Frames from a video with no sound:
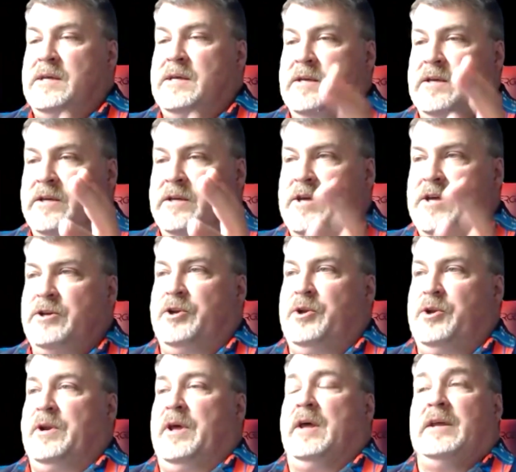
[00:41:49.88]
continue
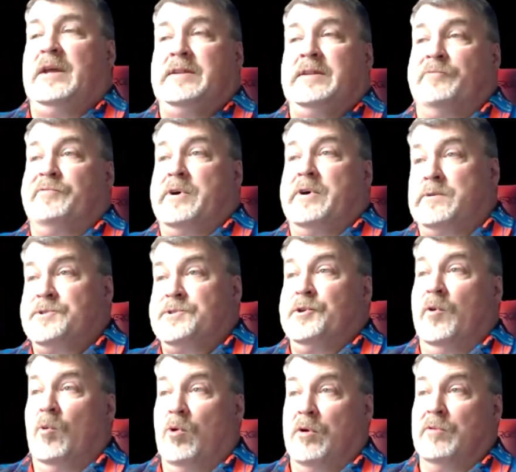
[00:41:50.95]
doing it and let the funnels do the
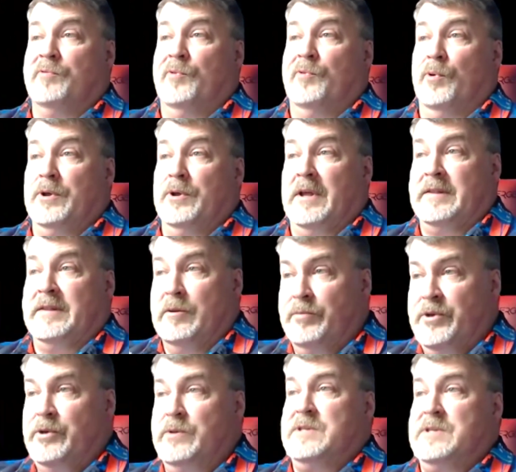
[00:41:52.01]
work for you. Let them
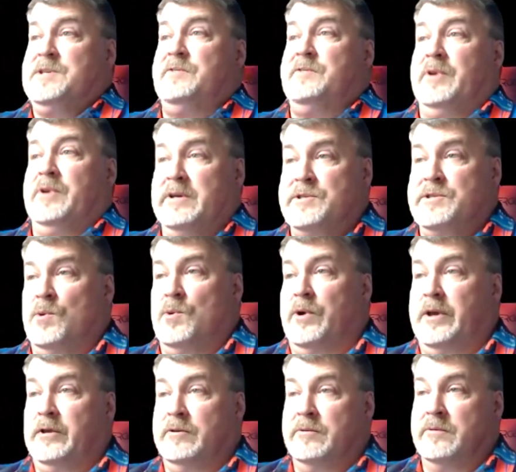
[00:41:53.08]
do the sifting and
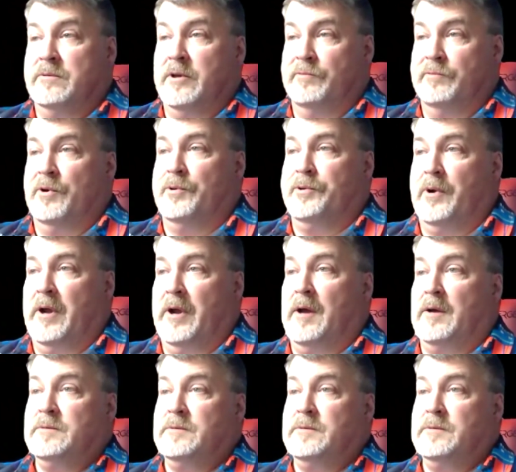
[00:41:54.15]
sorting and filtering out.